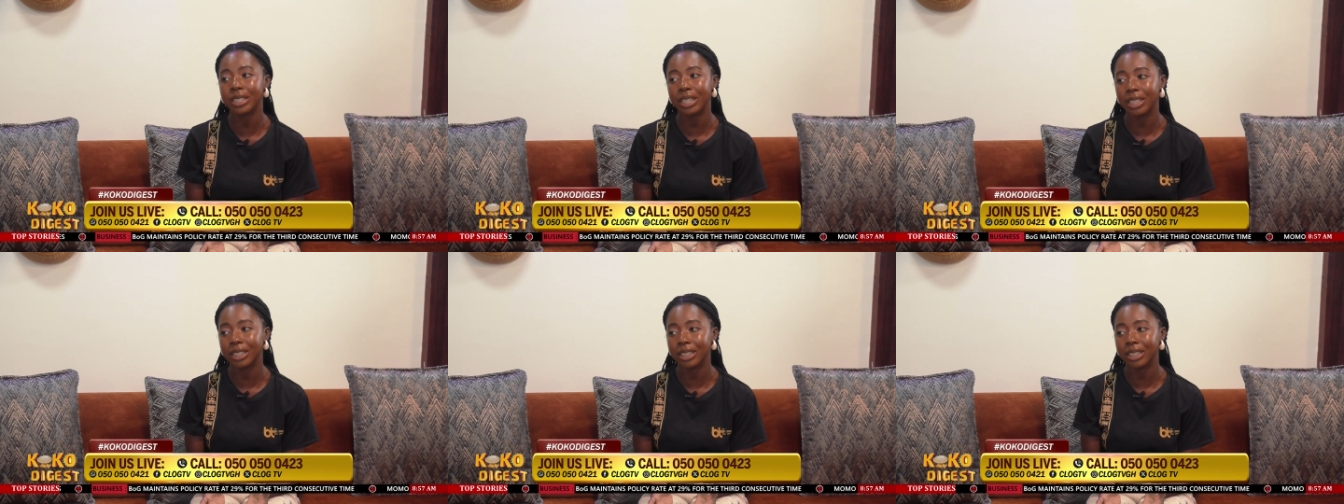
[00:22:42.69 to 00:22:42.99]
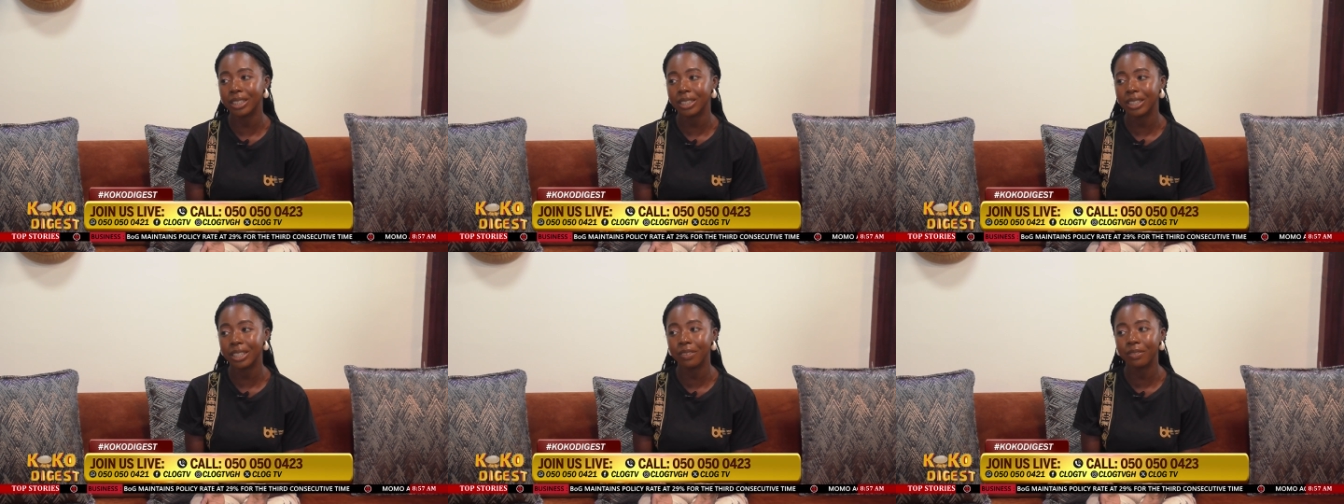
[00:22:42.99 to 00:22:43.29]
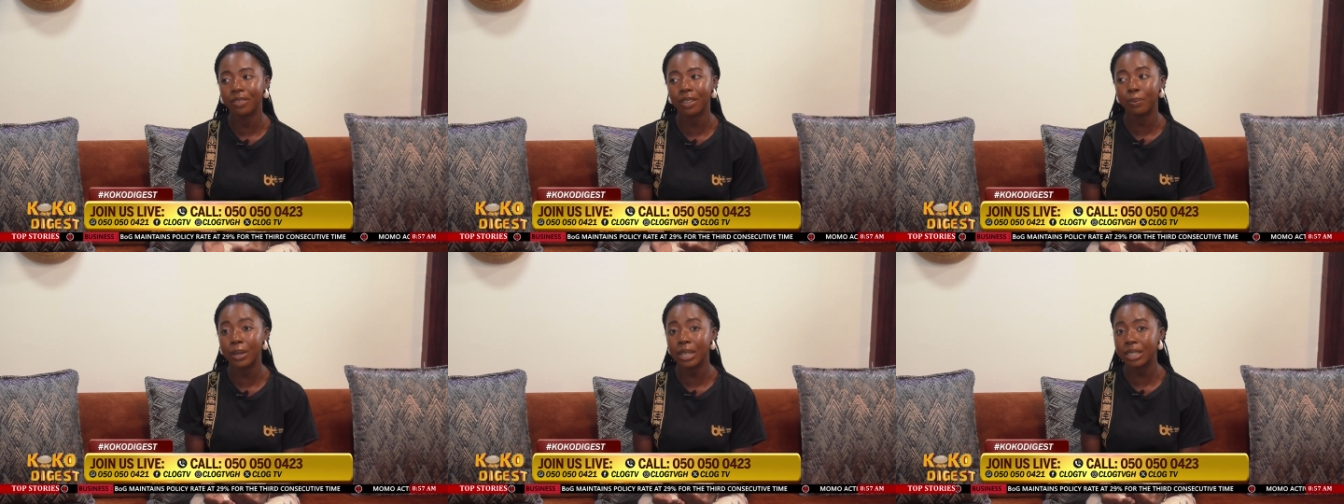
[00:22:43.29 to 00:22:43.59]
hostage.
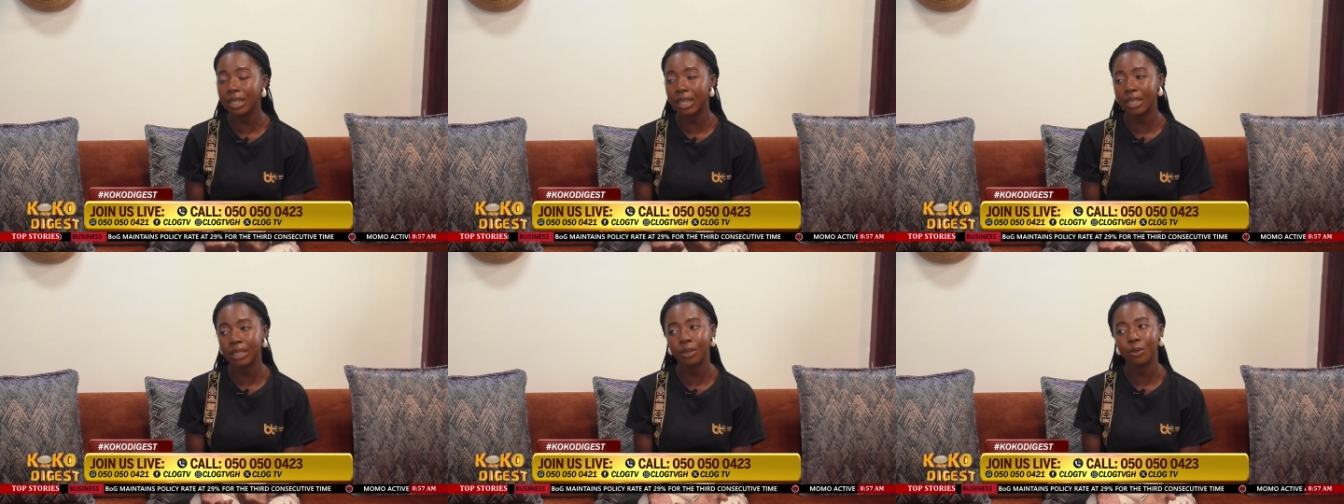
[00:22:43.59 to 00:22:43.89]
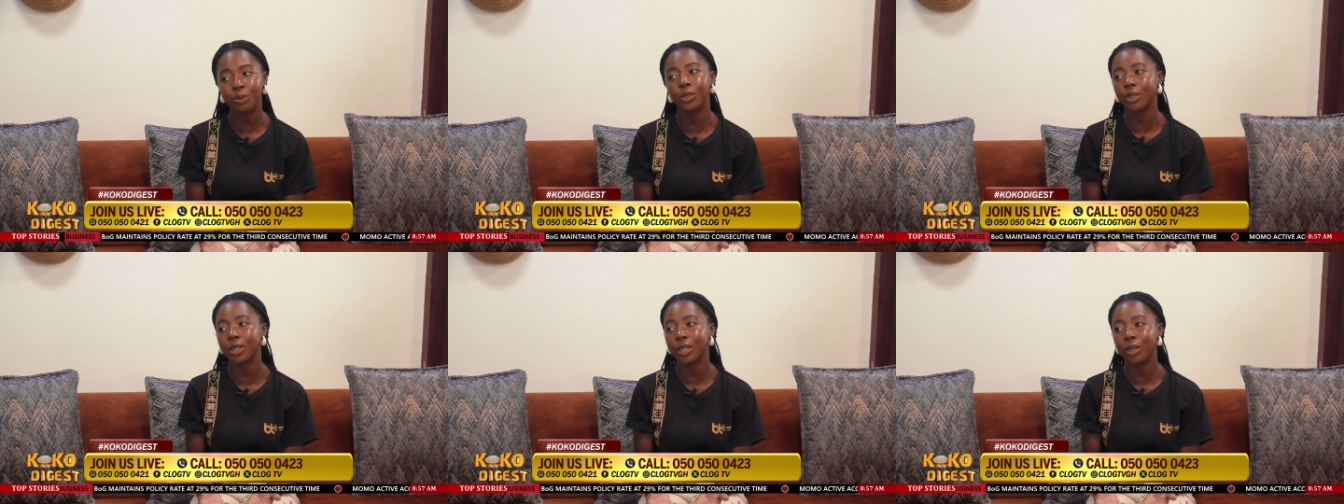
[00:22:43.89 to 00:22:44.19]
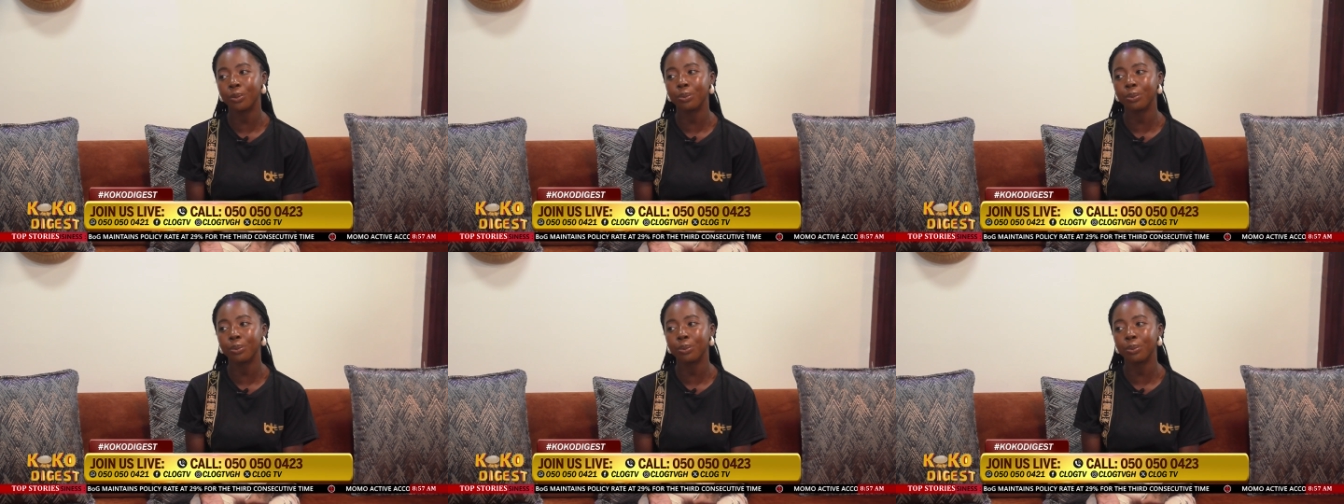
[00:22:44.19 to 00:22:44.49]
If the person doesn't
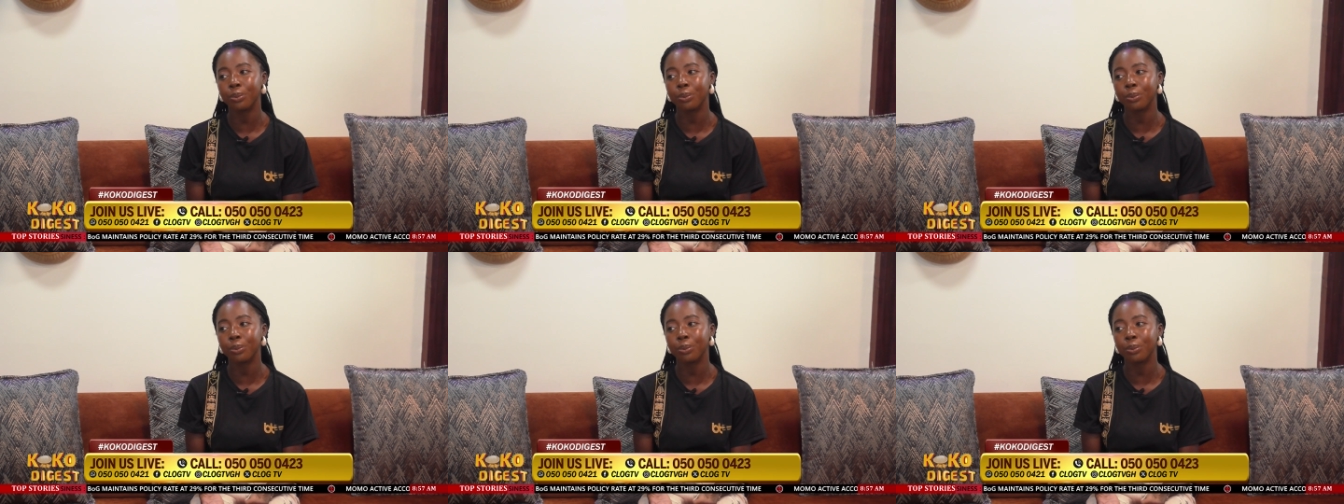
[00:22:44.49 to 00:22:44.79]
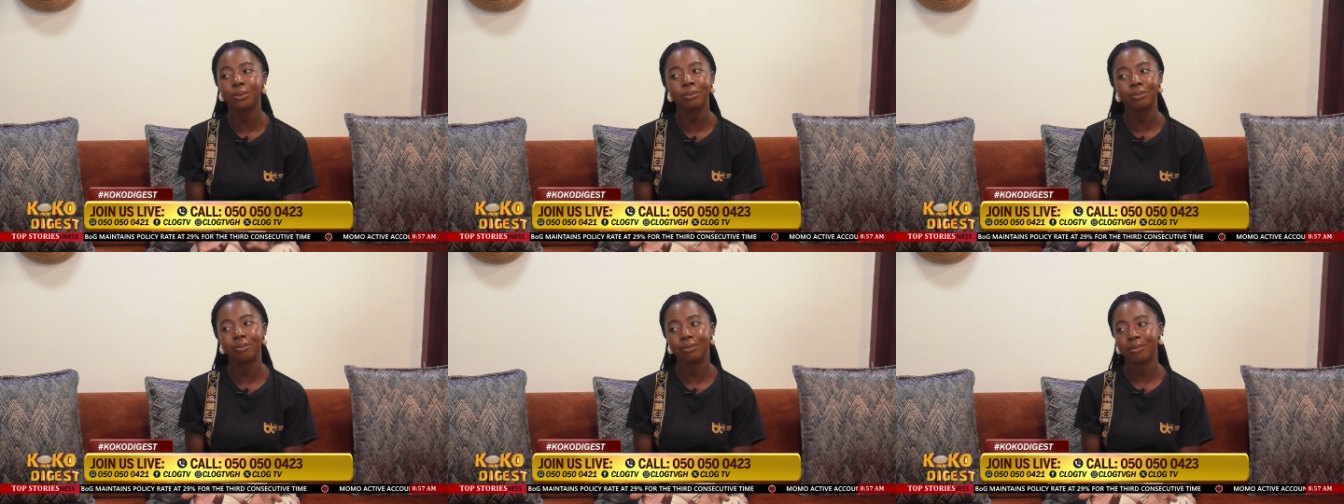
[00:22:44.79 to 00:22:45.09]
want your help,